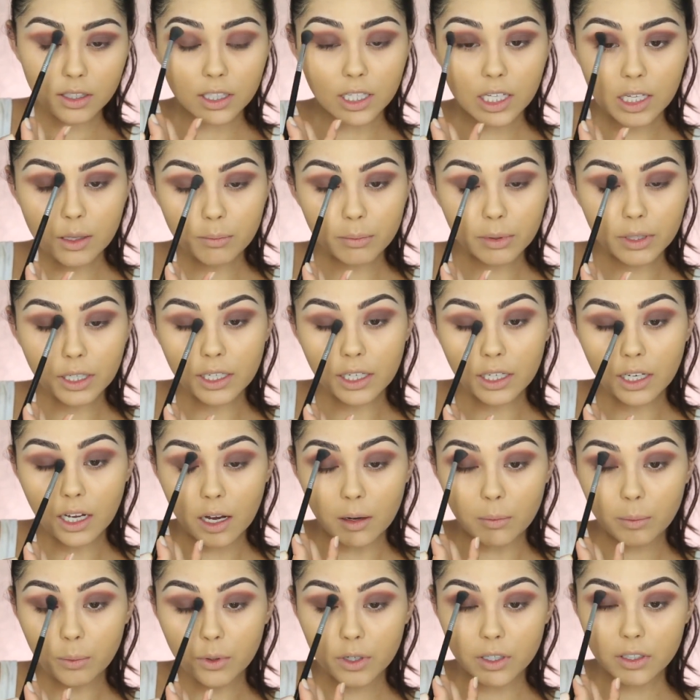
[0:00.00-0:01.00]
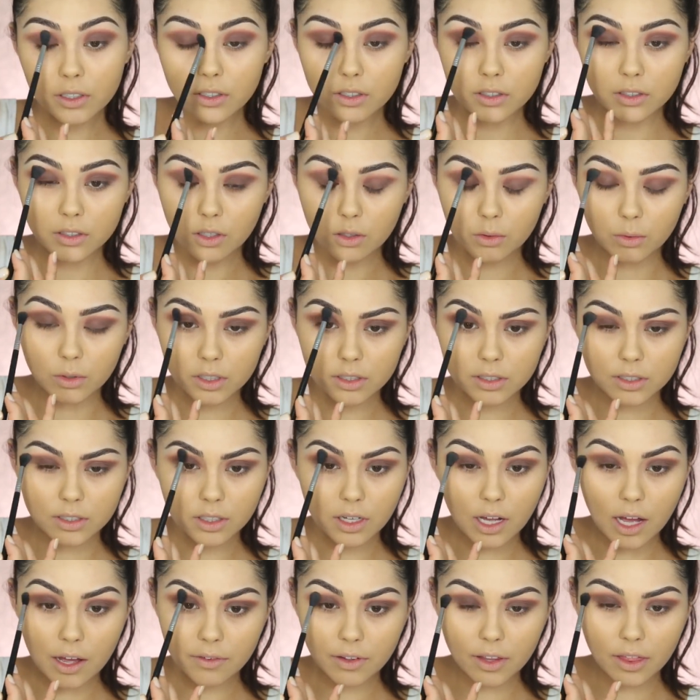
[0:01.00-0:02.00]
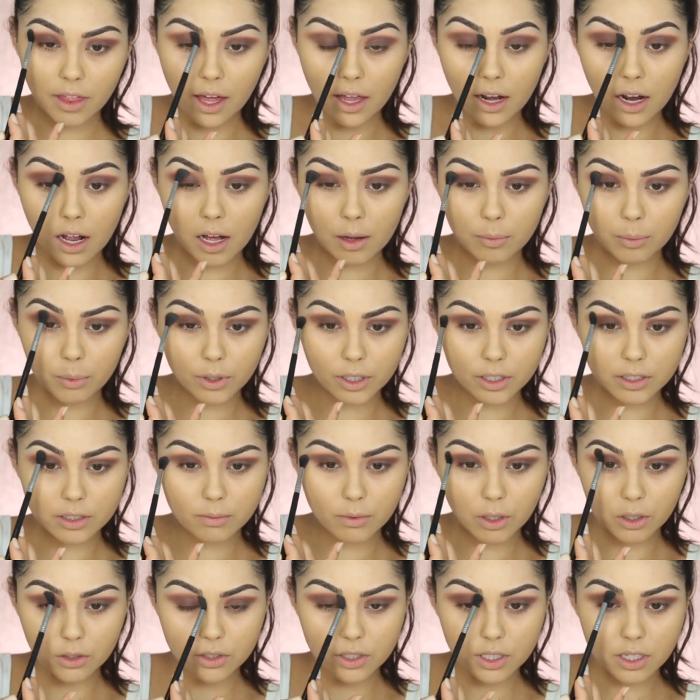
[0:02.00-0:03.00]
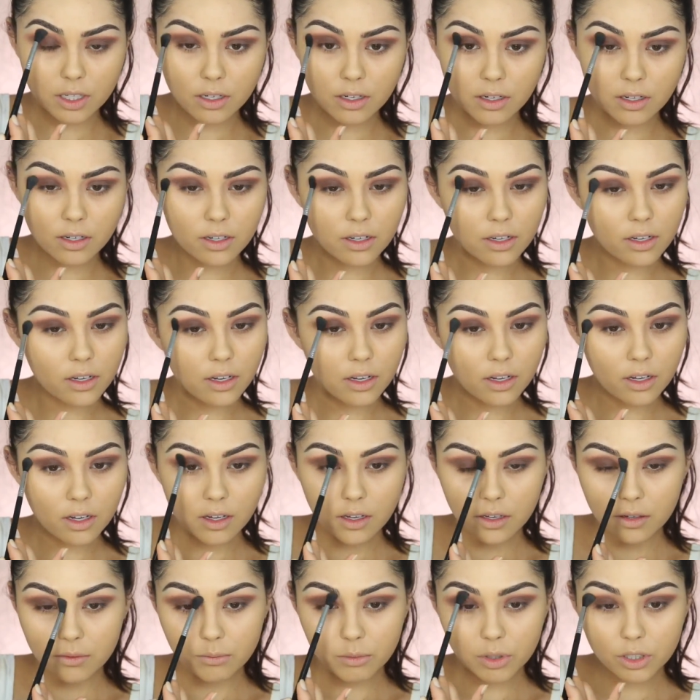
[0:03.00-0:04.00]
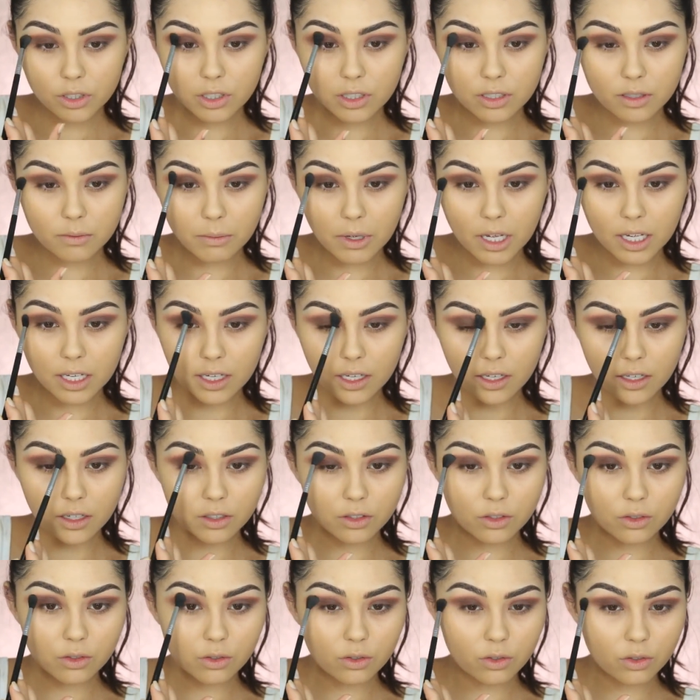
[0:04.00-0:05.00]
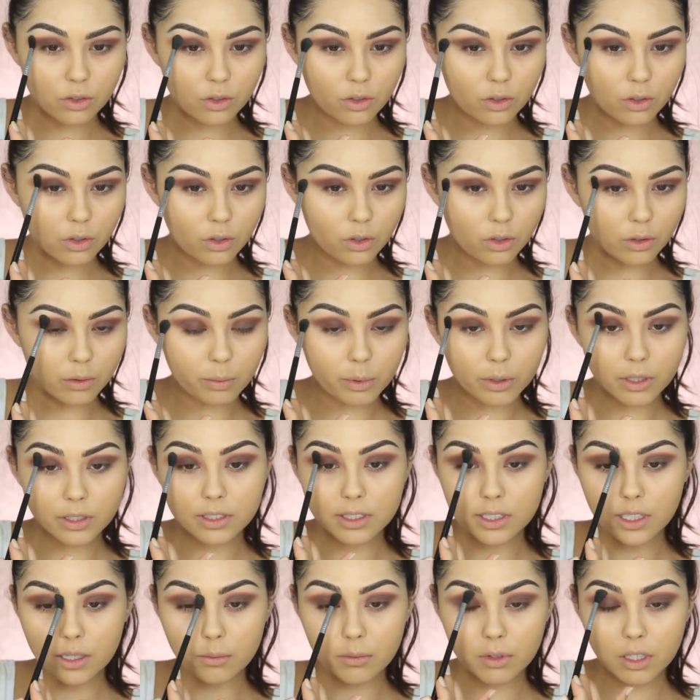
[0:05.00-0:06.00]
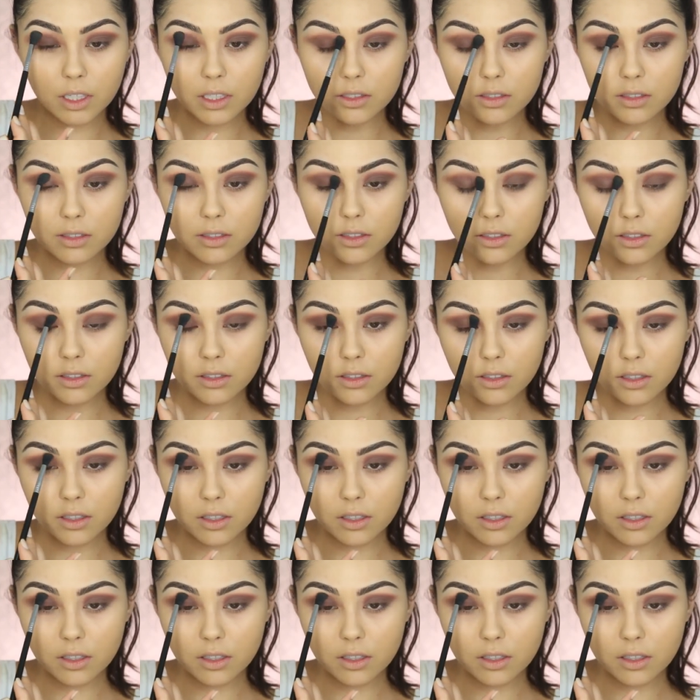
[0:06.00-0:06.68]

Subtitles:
Keep blending upwards, so we're still having that upwards motion, but just make it super seamless.